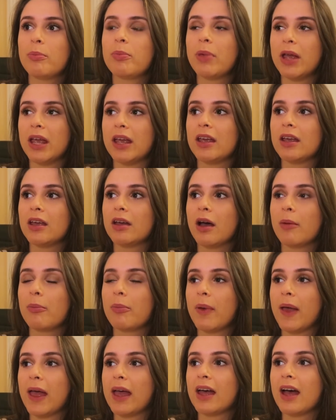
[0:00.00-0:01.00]
be a
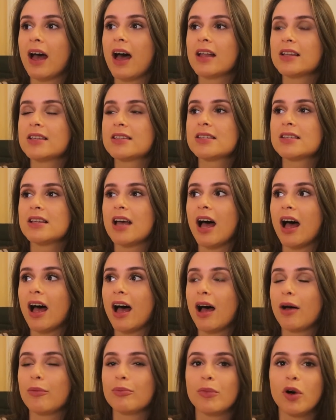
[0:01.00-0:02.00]
bit
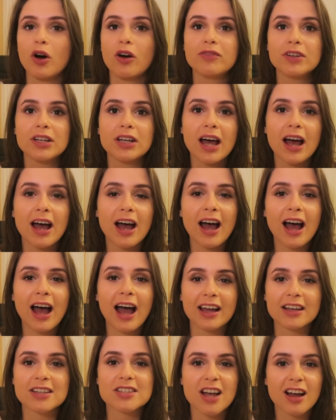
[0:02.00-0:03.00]
of an
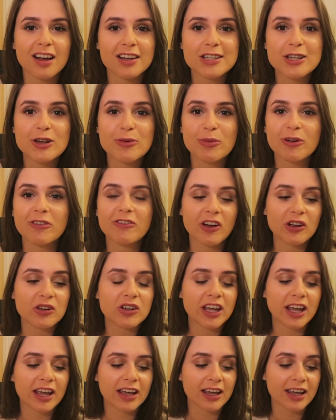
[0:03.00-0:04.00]

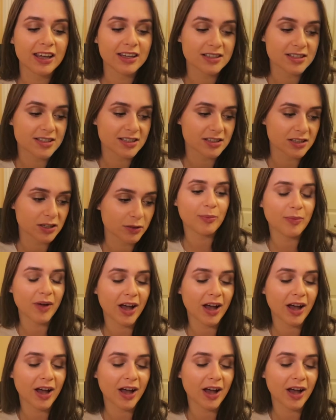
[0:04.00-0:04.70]
anxiety-provoking incident.